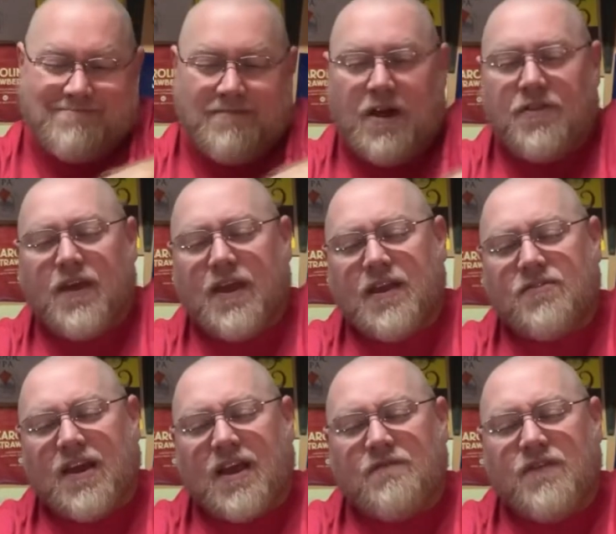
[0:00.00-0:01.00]
I think he's
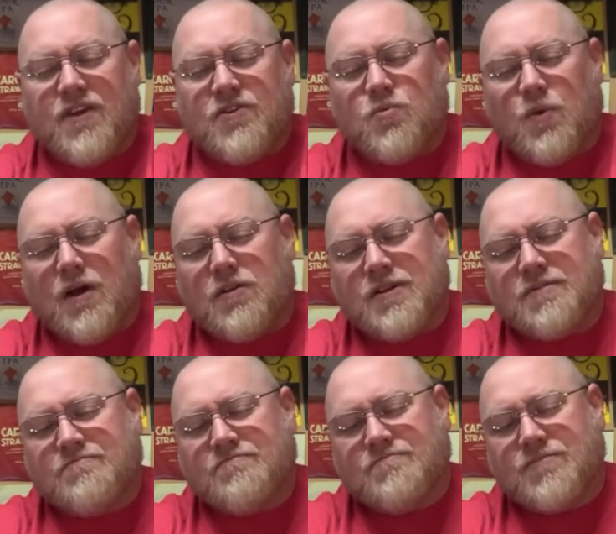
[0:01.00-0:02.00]
like a
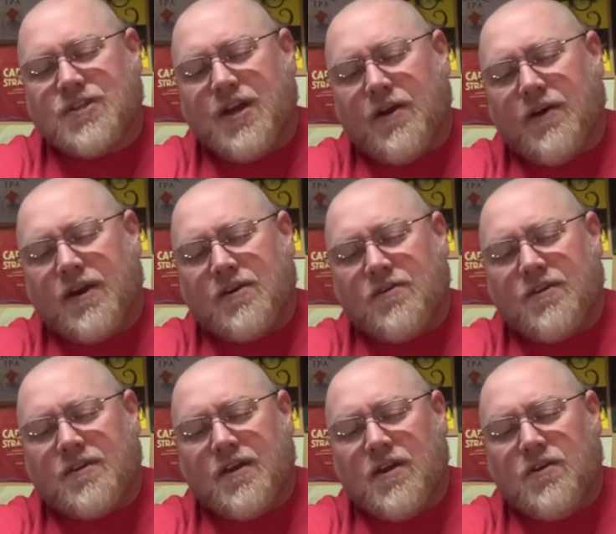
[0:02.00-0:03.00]
Venezuelan character
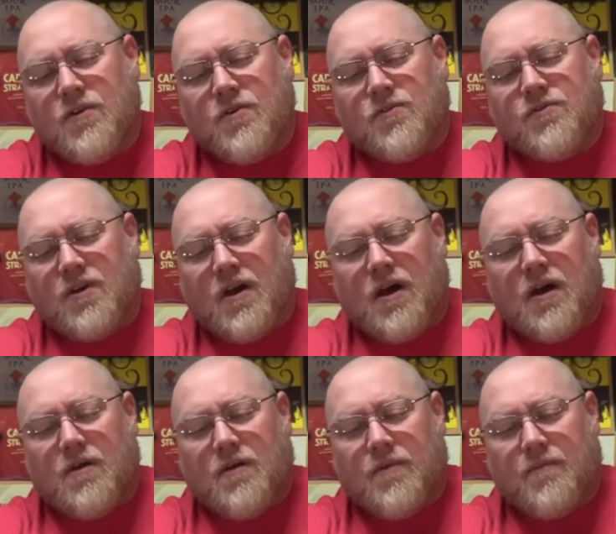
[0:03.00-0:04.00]
that they use uh,
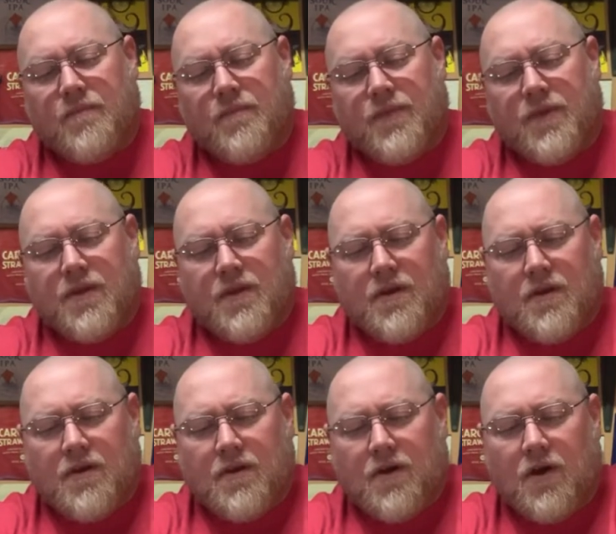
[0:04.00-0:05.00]

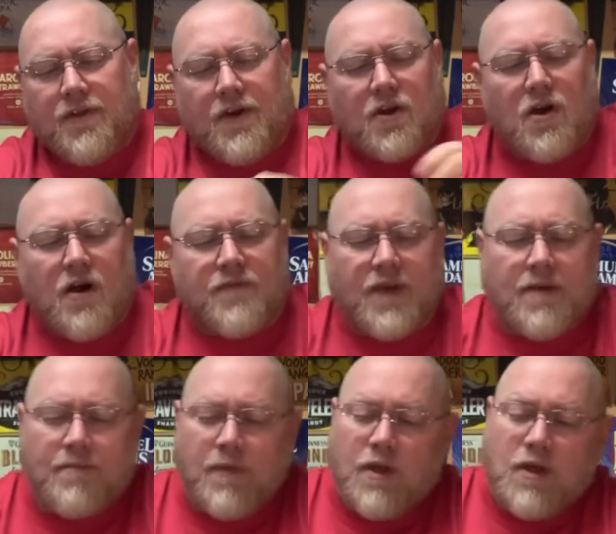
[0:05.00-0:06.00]
on their coffee.